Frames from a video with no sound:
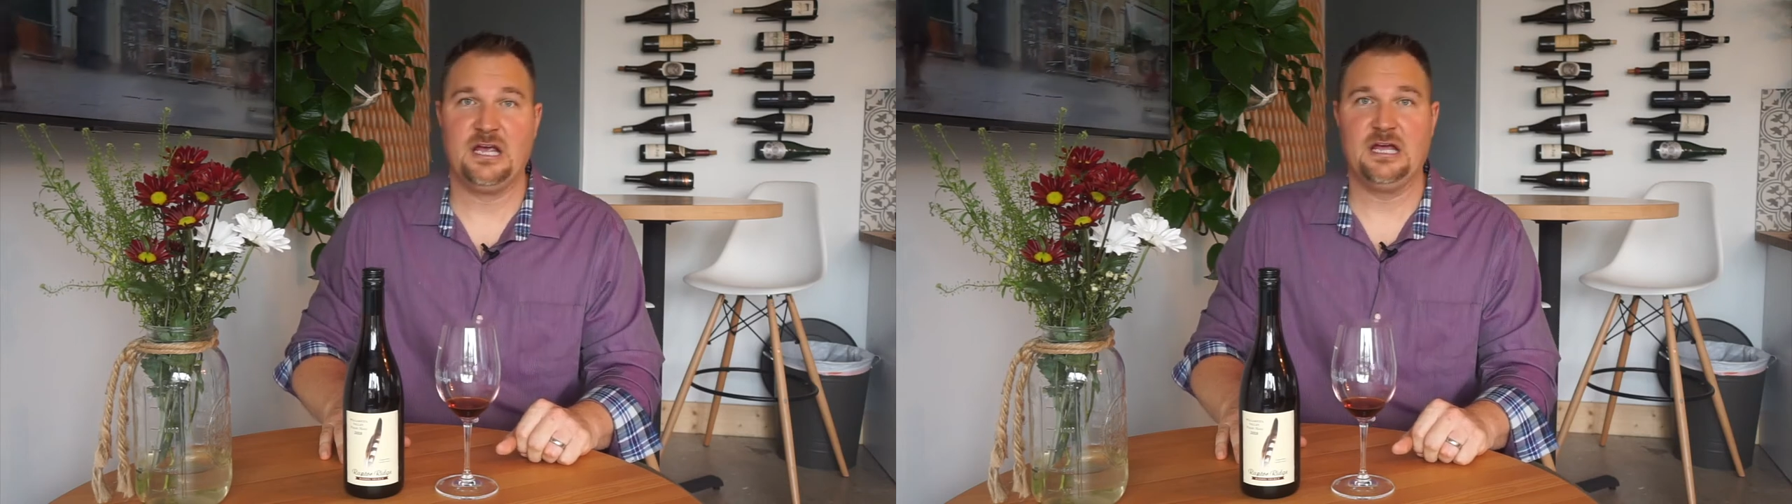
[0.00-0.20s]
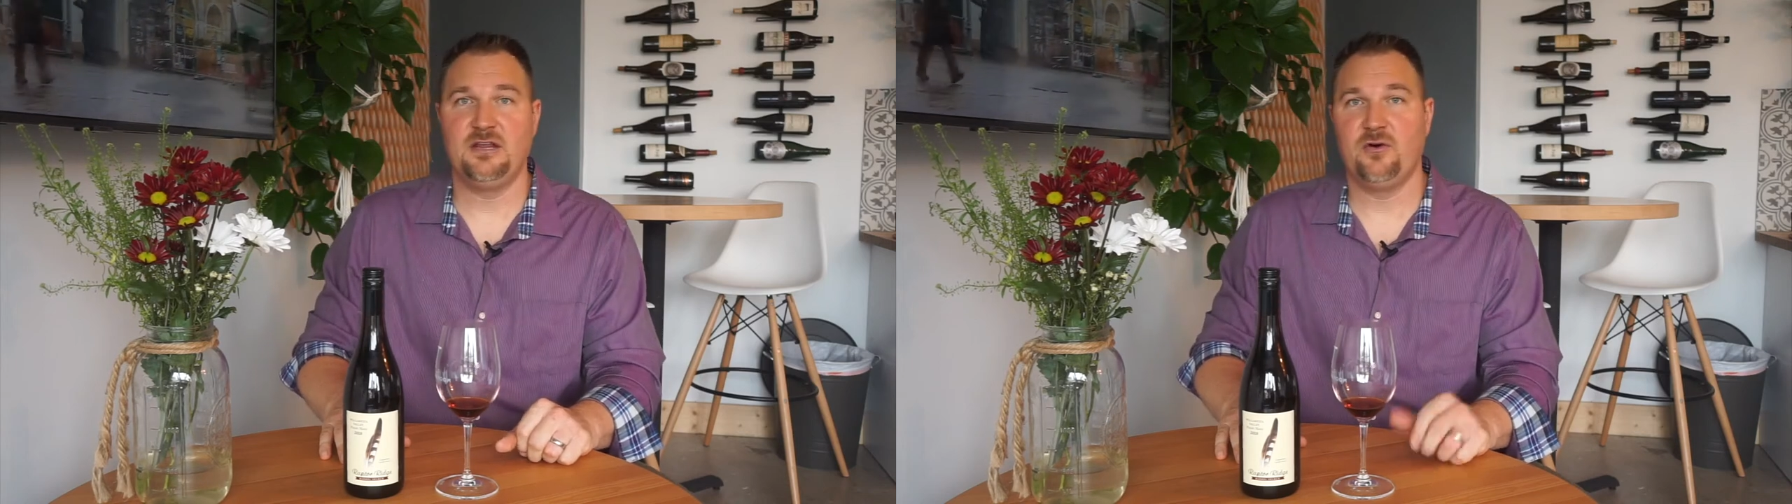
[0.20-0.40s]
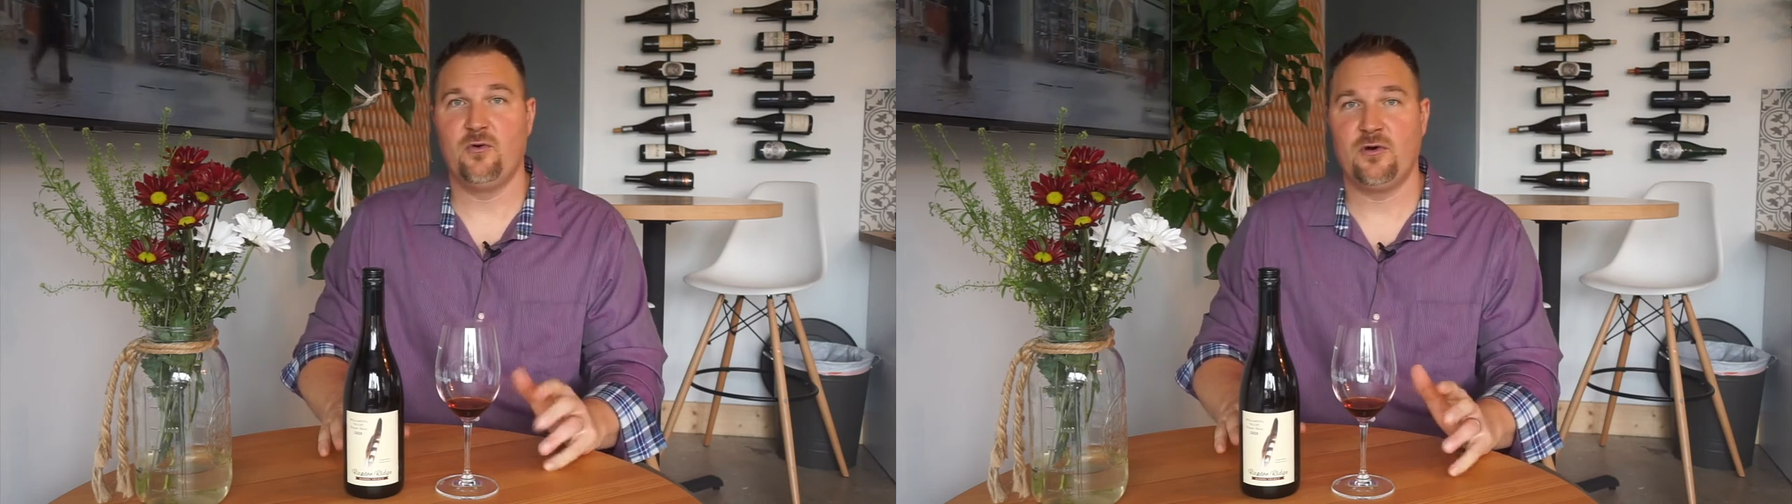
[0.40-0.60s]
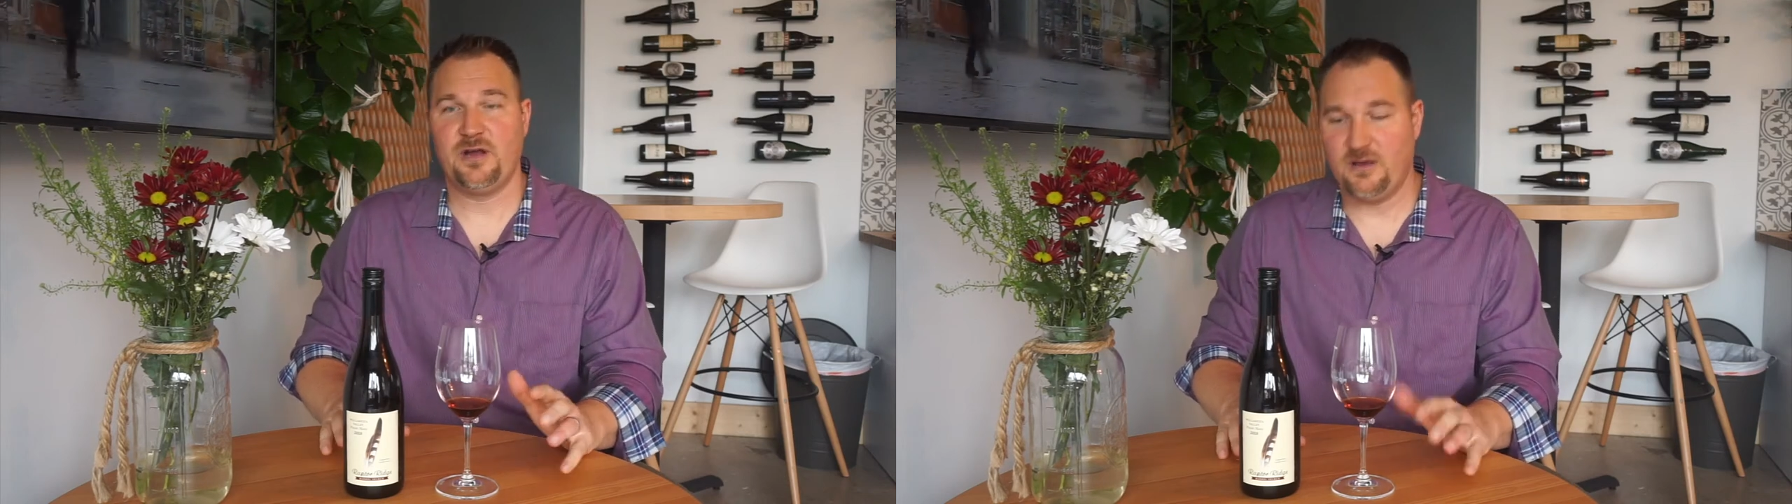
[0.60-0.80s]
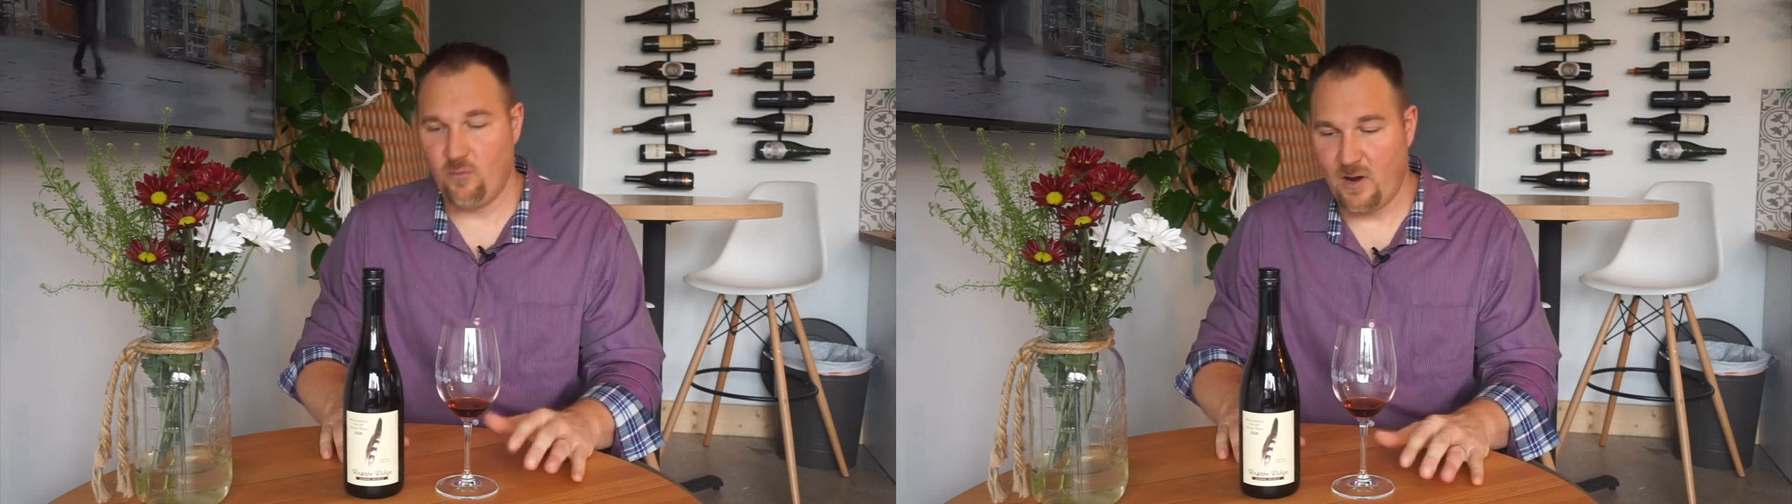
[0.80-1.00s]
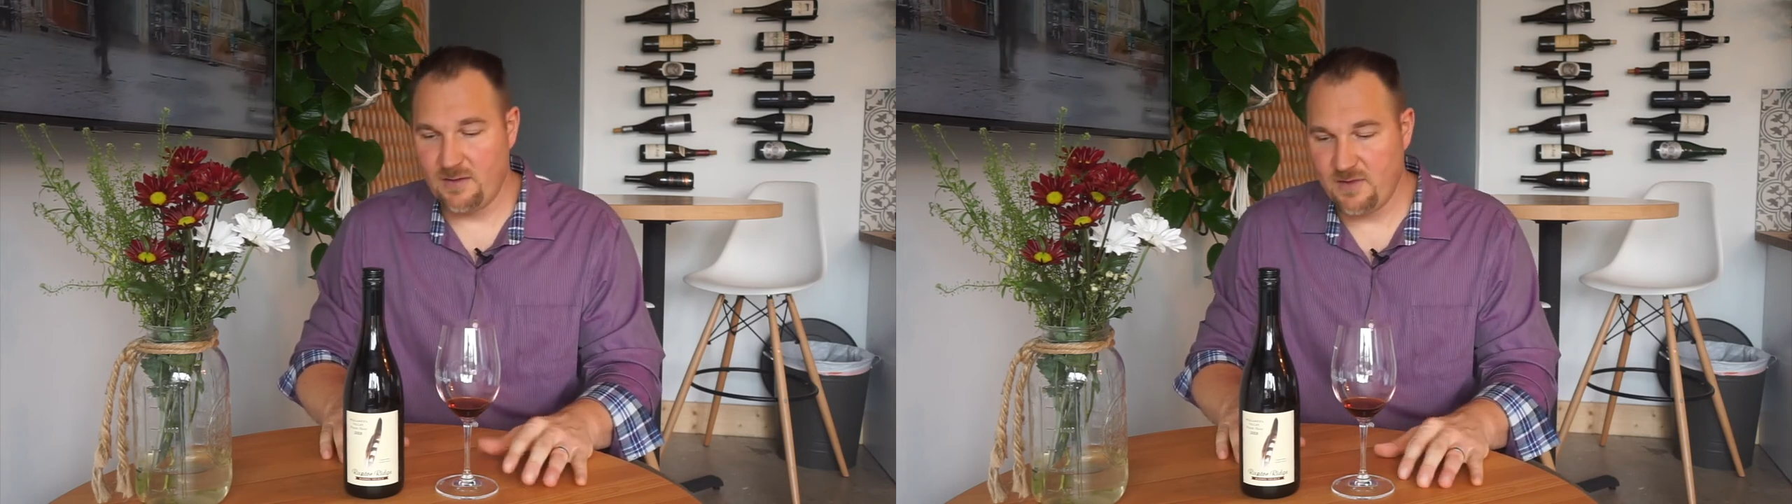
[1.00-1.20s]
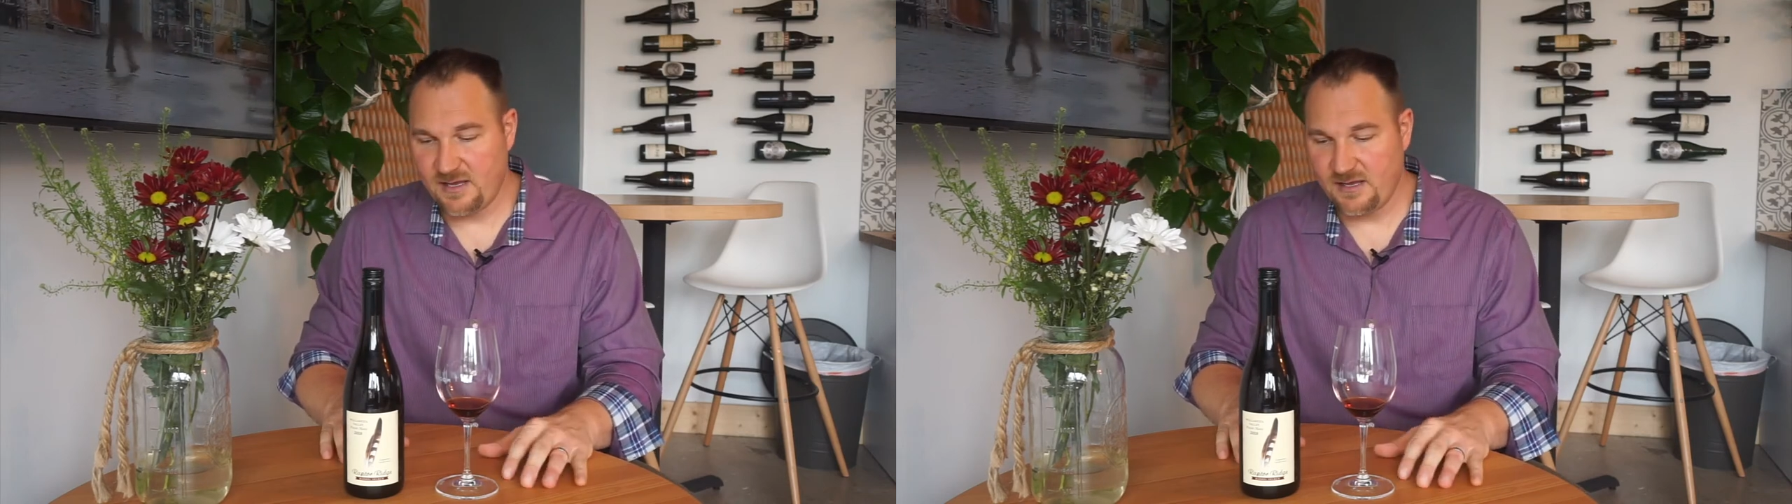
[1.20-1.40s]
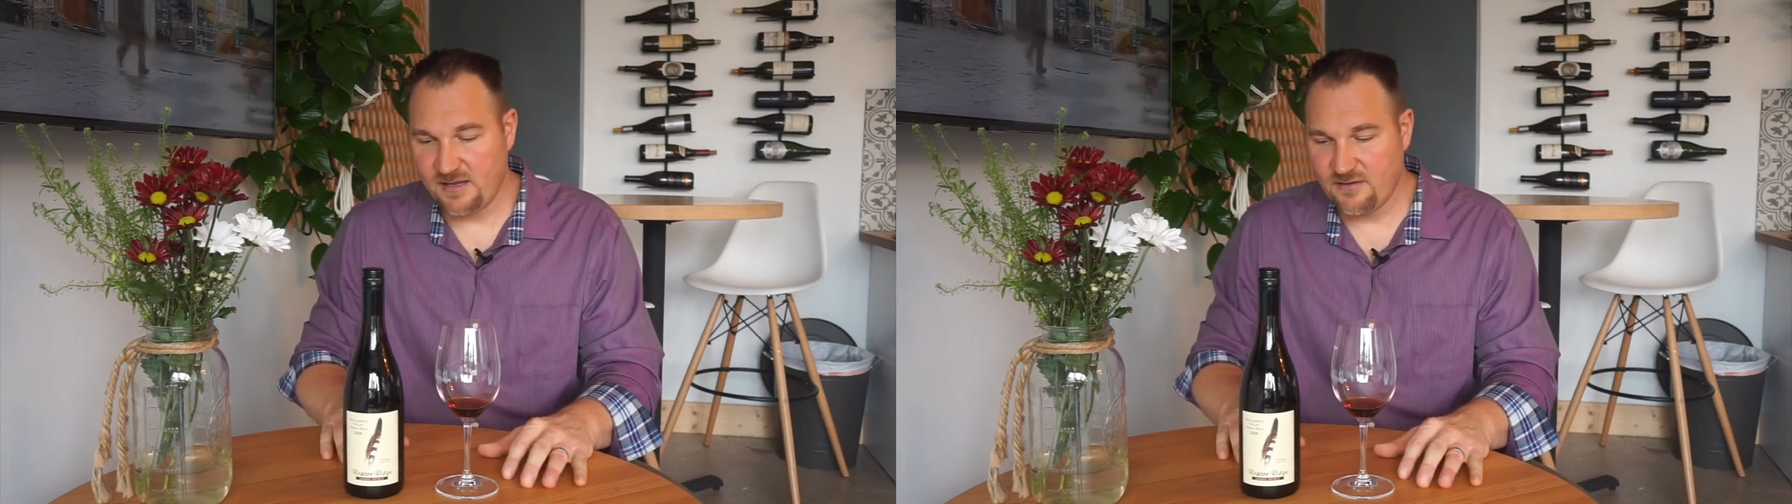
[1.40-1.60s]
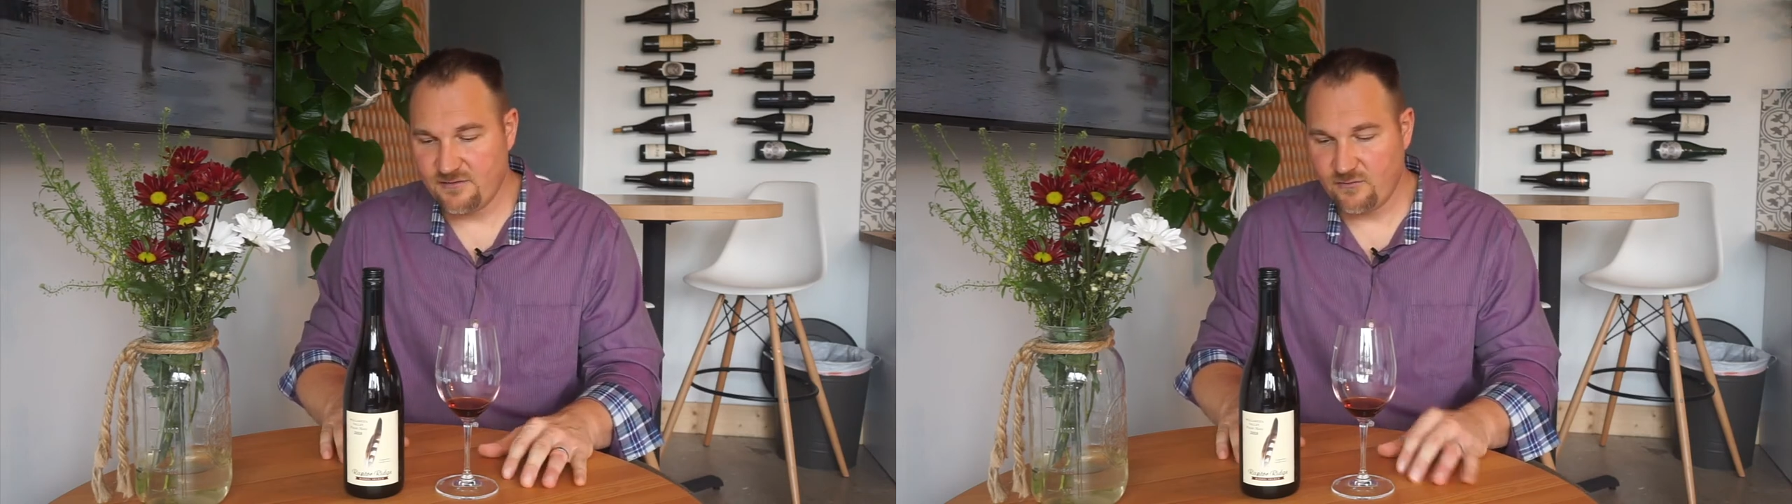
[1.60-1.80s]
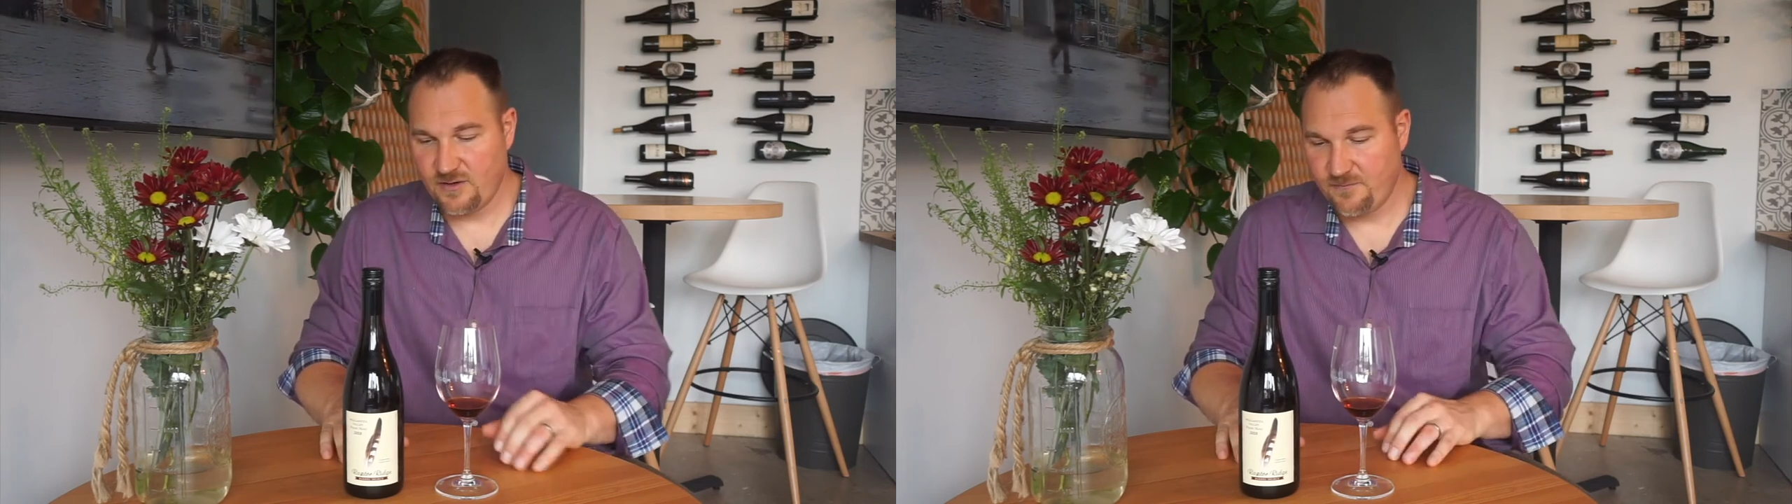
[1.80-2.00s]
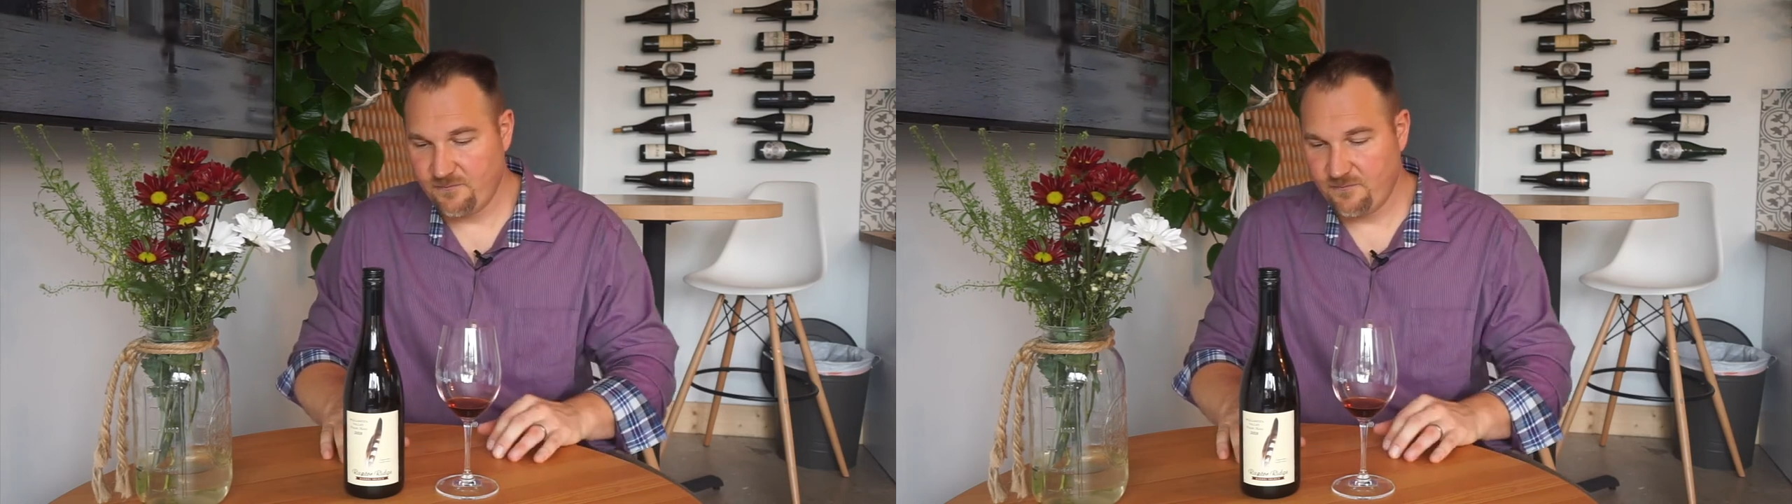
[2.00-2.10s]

in the Oregon winemaking industry.